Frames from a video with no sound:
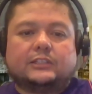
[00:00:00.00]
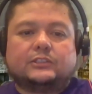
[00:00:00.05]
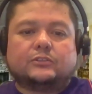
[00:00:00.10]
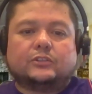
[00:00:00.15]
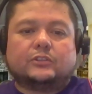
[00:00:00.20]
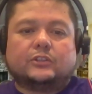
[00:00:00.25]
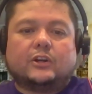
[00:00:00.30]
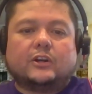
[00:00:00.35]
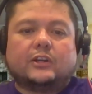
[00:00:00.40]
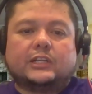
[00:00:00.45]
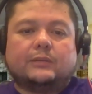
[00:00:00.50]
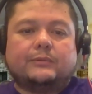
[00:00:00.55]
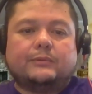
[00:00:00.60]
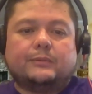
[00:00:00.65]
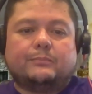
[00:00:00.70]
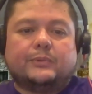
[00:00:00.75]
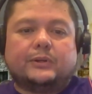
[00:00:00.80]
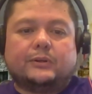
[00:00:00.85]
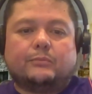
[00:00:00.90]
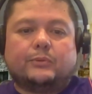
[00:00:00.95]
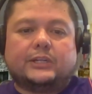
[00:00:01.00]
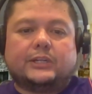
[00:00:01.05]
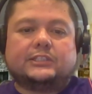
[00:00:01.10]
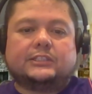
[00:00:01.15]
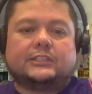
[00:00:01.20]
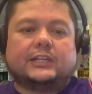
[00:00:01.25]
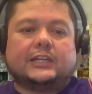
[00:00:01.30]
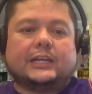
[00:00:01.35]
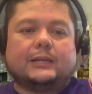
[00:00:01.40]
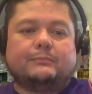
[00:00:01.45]
So they're all going to be bridging
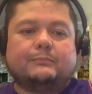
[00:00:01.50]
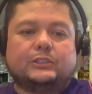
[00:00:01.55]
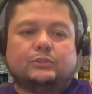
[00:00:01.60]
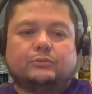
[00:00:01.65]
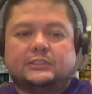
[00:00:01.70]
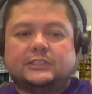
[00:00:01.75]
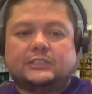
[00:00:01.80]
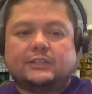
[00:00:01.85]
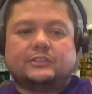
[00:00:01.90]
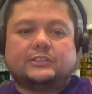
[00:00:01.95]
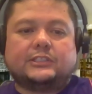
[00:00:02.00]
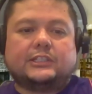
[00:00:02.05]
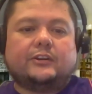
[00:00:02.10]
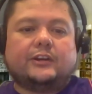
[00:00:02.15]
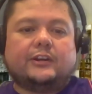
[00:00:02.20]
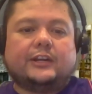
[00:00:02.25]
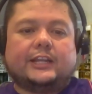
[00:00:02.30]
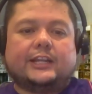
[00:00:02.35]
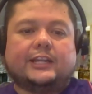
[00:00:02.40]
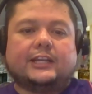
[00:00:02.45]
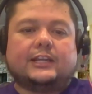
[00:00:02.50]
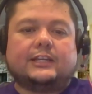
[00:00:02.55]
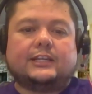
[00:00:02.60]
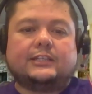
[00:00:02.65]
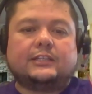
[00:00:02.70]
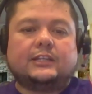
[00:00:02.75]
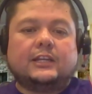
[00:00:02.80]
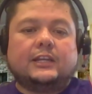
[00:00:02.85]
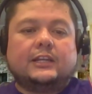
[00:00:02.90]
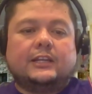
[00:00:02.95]
the gap between cybersecurity, AI,
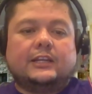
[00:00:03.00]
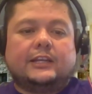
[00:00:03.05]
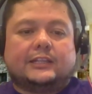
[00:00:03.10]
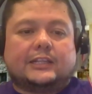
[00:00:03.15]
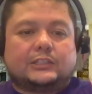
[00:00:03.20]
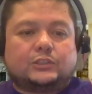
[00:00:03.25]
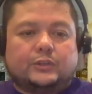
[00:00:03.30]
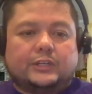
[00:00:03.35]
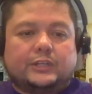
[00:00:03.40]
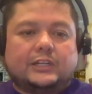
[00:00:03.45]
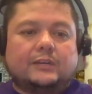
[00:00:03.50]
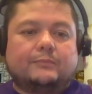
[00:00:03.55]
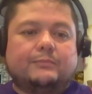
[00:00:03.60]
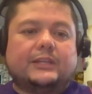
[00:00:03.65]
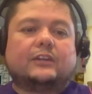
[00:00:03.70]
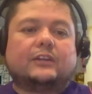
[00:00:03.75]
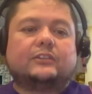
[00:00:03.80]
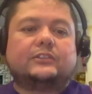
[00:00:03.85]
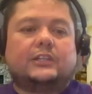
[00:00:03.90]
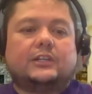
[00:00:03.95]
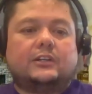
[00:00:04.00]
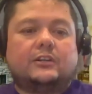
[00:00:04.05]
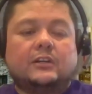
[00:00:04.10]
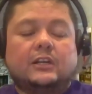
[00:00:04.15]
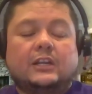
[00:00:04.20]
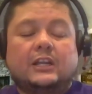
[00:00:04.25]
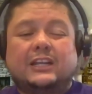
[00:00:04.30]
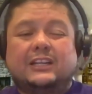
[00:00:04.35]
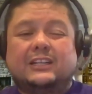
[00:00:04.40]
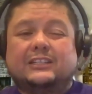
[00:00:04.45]
and that's only going to be out there,
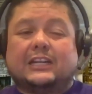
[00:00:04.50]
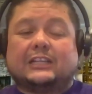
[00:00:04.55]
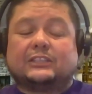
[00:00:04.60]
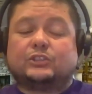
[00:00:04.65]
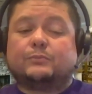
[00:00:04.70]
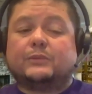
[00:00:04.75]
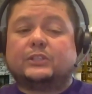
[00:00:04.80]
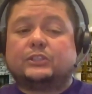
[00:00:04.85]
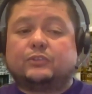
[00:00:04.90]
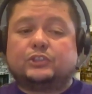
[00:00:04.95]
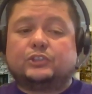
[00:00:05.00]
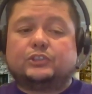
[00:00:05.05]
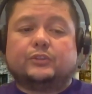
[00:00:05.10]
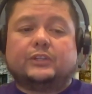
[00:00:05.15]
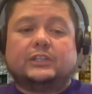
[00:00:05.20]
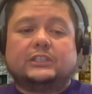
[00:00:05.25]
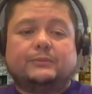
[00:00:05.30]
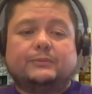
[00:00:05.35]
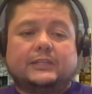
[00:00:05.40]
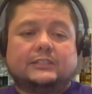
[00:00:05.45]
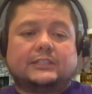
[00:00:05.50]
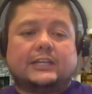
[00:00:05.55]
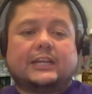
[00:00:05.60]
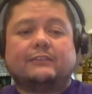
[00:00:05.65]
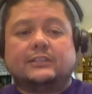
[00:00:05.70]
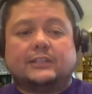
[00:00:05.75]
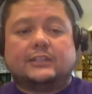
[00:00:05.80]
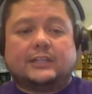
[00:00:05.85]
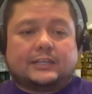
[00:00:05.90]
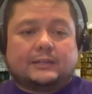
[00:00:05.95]
not so much for students, because I
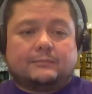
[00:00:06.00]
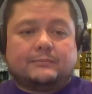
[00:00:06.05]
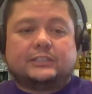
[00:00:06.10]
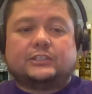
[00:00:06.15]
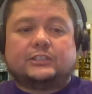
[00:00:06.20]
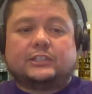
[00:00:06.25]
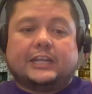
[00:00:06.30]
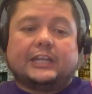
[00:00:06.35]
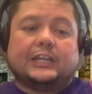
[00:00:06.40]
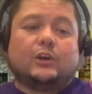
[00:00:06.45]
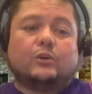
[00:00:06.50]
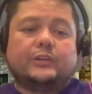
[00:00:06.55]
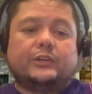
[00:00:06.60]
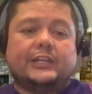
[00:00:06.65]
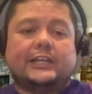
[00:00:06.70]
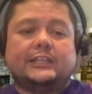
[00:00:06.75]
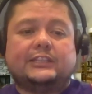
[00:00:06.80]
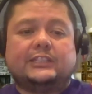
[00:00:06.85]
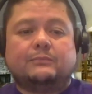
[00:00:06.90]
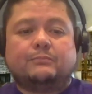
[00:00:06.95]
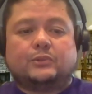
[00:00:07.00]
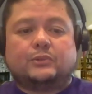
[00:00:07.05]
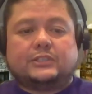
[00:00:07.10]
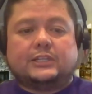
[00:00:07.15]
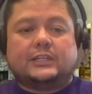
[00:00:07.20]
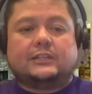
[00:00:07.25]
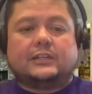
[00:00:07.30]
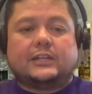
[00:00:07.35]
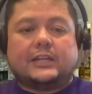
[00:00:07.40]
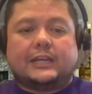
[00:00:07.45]
haven't, like I mentioned, only
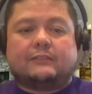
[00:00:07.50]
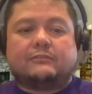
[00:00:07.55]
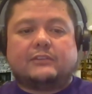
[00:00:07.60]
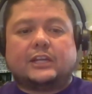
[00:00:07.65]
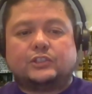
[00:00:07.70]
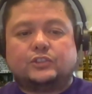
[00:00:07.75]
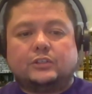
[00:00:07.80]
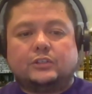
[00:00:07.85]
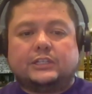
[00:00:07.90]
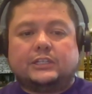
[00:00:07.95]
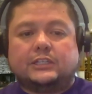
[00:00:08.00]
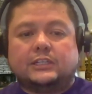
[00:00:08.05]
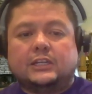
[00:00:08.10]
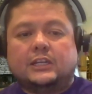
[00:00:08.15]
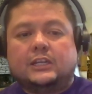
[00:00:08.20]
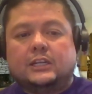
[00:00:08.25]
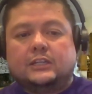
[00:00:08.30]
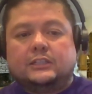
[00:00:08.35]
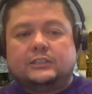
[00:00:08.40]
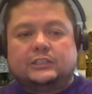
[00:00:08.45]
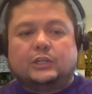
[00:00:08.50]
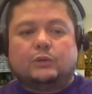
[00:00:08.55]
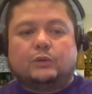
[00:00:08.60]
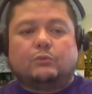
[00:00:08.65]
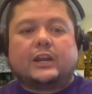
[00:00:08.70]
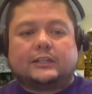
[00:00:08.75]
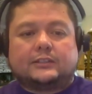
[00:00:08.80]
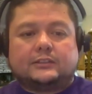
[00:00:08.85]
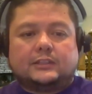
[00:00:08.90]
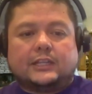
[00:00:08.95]
18% have actually
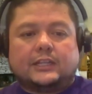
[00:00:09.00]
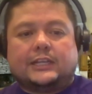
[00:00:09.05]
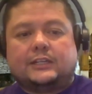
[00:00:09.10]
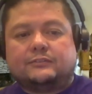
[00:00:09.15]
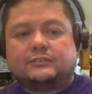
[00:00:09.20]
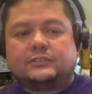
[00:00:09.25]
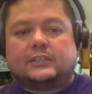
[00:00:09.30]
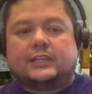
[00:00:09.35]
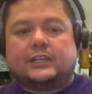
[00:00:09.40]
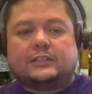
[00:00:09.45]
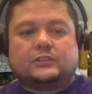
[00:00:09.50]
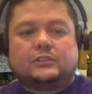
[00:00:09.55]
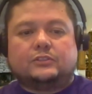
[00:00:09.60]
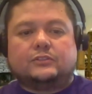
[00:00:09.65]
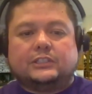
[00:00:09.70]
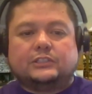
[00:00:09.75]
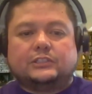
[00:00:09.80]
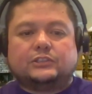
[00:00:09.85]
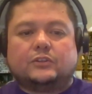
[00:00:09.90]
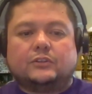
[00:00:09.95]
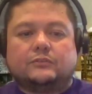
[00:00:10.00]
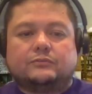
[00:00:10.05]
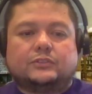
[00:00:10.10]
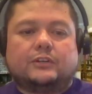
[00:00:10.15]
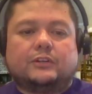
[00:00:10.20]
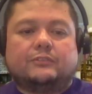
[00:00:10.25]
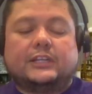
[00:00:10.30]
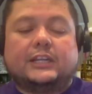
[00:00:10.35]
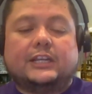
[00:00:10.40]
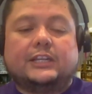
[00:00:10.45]
direct line of sight to these sort of
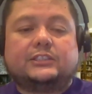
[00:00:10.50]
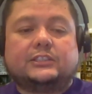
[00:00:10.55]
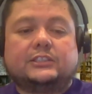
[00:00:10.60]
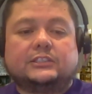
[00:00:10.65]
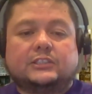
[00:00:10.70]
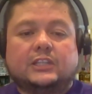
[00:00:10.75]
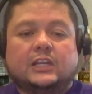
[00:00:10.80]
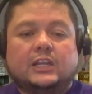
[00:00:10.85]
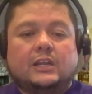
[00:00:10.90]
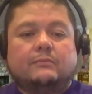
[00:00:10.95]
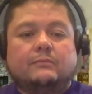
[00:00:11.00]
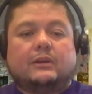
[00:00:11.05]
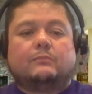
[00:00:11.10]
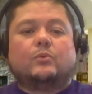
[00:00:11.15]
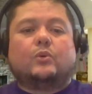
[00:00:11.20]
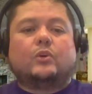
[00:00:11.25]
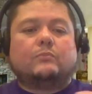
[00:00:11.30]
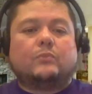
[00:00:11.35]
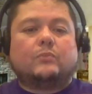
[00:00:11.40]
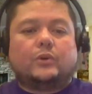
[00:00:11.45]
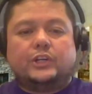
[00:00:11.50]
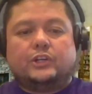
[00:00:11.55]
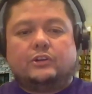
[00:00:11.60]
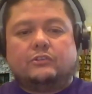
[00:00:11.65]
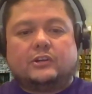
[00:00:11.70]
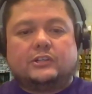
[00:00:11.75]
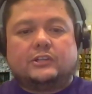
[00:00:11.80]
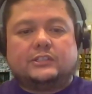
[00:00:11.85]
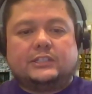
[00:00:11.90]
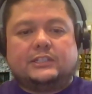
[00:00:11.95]
certifications, but more and more
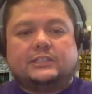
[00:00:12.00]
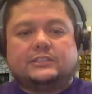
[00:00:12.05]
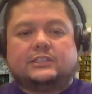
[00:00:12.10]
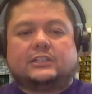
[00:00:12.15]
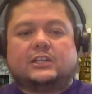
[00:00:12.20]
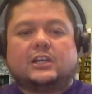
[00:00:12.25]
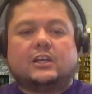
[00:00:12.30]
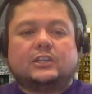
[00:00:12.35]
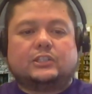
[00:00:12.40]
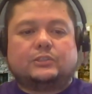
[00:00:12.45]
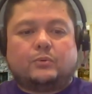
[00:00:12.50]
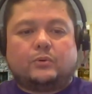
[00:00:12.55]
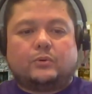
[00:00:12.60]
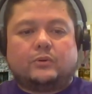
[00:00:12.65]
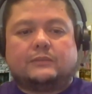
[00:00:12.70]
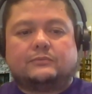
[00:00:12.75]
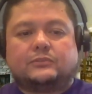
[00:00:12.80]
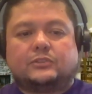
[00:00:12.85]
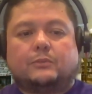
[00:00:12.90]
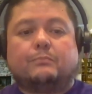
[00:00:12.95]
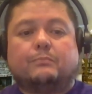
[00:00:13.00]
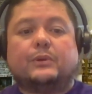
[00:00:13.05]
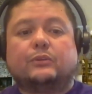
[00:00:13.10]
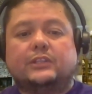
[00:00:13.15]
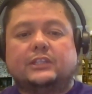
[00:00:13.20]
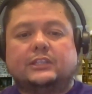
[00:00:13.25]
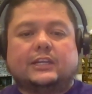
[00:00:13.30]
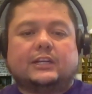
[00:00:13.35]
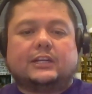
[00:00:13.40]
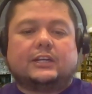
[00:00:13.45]
universities and college programs are
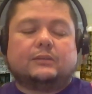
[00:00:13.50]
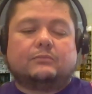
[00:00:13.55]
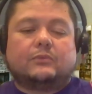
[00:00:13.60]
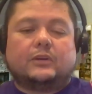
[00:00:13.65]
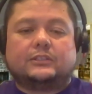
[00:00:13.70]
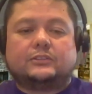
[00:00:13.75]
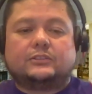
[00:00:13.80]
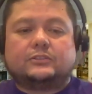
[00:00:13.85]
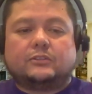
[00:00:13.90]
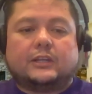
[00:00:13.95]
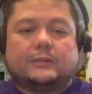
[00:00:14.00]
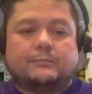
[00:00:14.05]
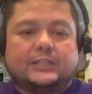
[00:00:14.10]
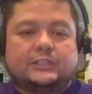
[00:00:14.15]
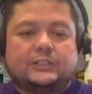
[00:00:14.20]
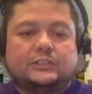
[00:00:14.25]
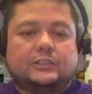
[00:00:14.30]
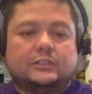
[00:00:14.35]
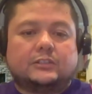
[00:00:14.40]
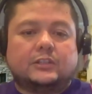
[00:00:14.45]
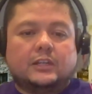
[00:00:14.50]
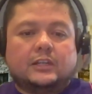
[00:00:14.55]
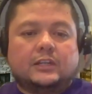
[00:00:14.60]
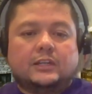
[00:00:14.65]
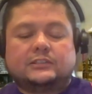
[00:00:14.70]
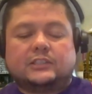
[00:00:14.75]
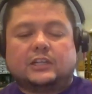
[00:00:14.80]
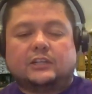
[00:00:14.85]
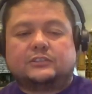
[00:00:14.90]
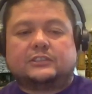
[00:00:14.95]
building that up, right? So I mentioned
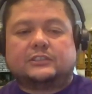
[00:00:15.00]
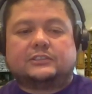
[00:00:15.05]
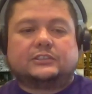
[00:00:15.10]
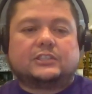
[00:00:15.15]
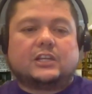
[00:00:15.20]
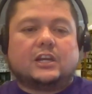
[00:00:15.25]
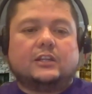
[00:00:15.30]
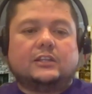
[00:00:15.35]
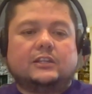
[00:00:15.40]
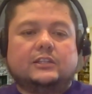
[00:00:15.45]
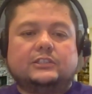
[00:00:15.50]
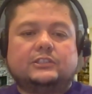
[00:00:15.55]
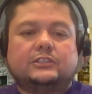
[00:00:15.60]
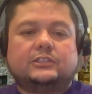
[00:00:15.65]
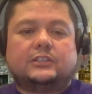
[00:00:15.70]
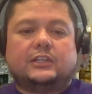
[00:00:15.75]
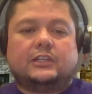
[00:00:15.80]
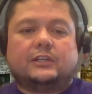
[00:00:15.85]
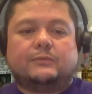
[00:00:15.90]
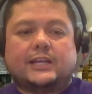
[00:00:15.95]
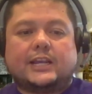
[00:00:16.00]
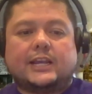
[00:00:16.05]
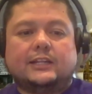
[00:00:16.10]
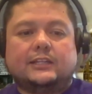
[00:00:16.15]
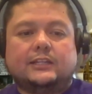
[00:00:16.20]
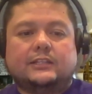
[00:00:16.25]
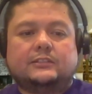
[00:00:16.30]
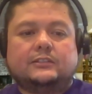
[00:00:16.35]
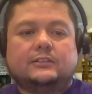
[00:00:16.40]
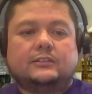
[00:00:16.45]
South Texas College in
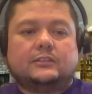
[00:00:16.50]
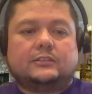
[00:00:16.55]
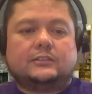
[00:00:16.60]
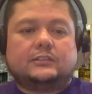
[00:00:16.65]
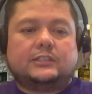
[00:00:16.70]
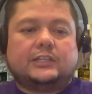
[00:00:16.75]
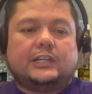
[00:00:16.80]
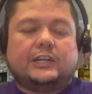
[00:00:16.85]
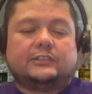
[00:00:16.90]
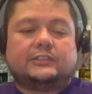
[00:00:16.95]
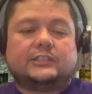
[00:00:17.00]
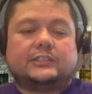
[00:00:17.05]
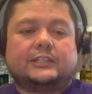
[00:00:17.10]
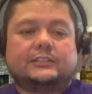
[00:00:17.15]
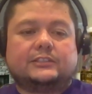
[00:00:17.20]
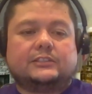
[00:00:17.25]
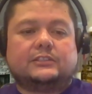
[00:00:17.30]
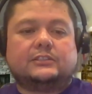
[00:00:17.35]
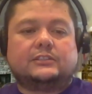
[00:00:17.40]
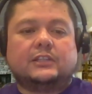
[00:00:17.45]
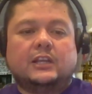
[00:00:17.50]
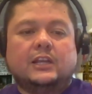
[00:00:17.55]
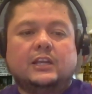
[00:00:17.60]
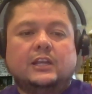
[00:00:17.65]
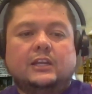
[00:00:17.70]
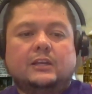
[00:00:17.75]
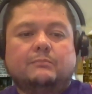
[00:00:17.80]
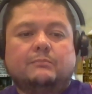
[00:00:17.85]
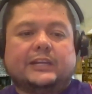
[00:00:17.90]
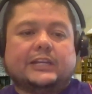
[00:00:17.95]
McAllen, here in Texas,
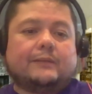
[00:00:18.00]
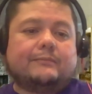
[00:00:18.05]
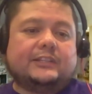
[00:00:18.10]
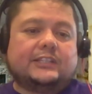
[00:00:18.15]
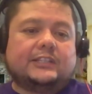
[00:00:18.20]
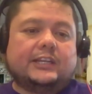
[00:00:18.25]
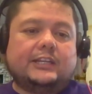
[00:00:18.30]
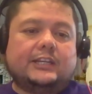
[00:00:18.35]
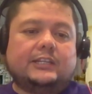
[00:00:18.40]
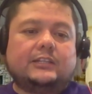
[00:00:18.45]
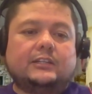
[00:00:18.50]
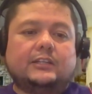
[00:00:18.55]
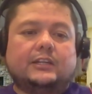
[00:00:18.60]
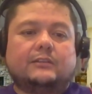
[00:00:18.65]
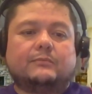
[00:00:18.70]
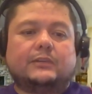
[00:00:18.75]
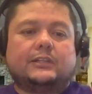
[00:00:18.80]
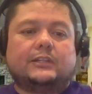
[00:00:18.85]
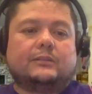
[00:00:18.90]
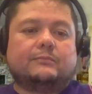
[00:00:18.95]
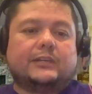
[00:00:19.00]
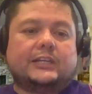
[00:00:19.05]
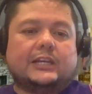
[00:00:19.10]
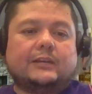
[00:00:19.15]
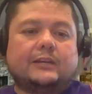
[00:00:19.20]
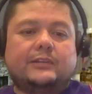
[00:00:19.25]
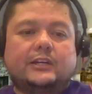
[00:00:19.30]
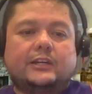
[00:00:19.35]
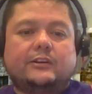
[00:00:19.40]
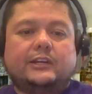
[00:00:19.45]
Miami-Dade in the
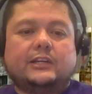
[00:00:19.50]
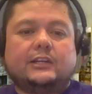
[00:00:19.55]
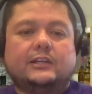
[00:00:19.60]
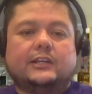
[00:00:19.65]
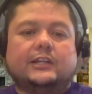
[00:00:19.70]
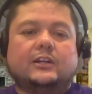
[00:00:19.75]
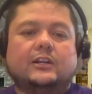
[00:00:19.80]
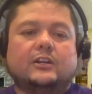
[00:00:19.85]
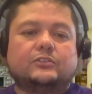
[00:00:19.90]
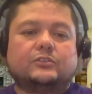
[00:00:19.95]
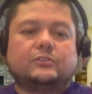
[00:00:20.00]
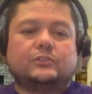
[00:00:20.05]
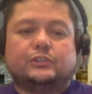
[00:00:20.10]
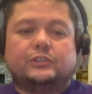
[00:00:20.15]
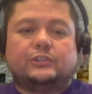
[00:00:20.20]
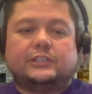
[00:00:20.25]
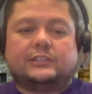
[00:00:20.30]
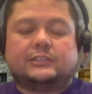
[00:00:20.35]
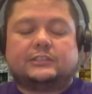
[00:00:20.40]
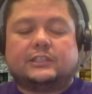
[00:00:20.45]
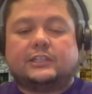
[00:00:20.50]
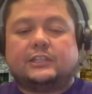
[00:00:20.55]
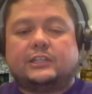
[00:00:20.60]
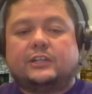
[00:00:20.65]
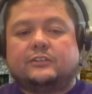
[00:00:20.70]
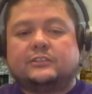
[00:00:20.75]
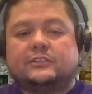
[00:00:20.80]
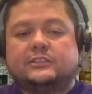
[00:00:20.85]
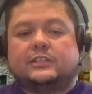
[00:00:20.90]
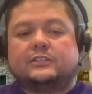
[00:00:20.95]
Miami area, and also UTSA here
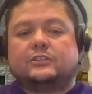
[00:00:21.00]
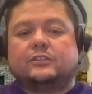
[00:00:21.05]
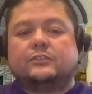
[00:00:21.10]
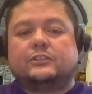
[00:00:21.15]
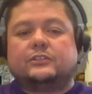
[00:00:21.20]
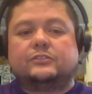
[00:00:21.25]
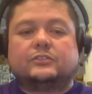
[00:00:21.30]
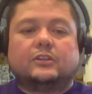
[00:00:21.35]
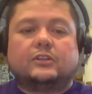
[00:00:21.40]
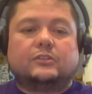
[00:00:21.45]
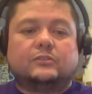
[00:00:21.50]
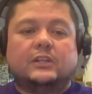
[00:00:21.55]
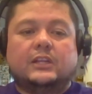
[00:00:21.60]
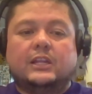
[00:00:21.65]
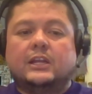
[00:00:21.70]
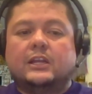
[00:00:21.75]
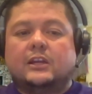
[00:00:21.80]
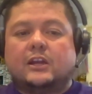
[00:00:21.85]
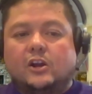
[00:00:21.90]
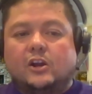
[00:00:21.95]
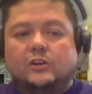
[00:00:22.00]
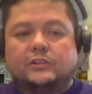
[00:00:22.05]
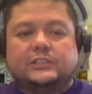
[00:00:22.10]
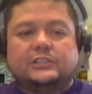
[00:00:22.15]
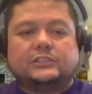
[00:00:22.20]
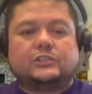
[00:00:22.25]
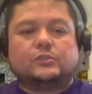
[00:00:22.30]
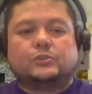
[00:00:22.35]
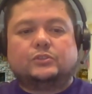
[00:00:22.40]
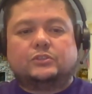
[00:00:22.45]
in San Antonio. So all
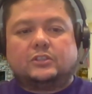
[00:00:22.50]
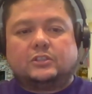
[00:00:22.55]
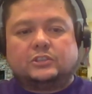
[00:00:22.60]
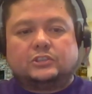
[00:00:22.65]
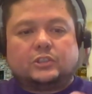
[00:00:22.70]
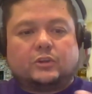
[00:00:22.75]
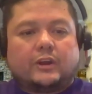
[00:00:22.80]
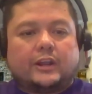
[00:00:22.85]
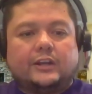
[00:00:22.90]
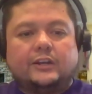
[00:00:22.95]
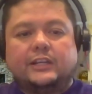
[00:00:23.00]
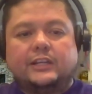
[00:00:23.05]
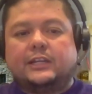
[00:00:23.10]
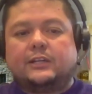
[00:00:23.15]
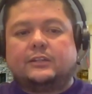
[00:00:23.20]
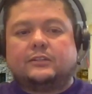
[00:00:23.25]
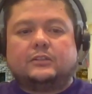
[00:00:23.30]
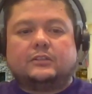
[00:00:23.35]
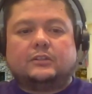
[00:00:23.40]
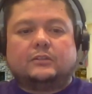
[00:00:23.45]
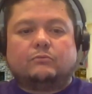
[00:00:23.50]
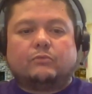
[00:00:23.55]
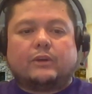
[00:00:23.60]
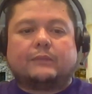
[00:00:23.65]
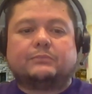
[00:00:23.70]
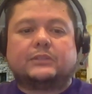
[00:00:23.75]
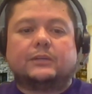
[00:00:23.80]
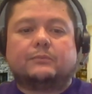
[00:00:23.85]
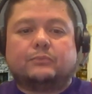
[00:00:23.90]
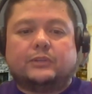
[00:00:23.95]
these schools are trying to get
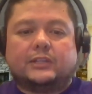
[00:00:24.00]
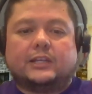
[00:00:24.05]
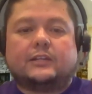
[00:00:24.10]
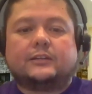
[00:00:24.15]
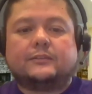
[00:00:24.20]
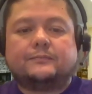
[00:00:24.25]
ramped up with that.